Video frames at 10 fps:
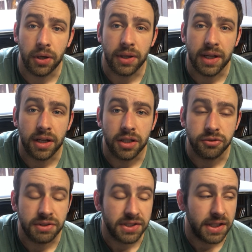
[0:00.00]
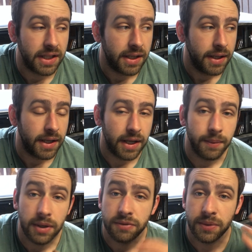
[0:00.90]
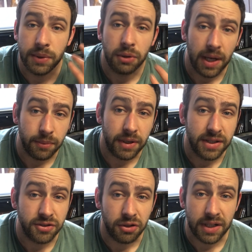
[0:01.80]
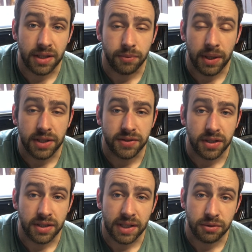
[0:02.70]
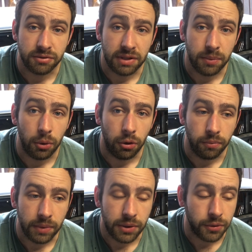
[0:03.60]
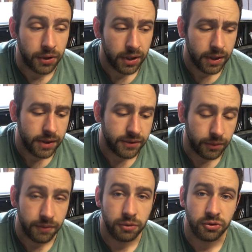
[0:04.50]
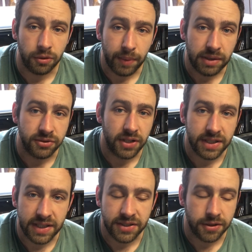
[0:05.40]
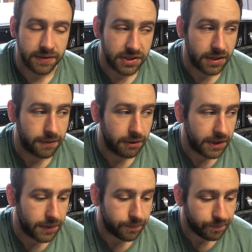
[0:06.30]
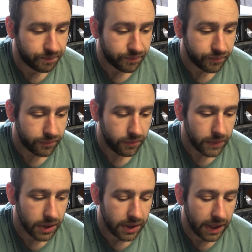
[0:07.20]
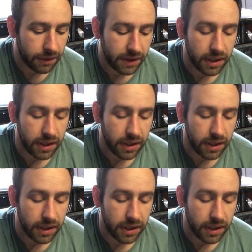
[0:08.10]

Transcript: on their cars recently, and obviously we all collaborated to try and get the Midas done, and that was a really important build. So we've all sort of bounced ideas off each other, and yeah, I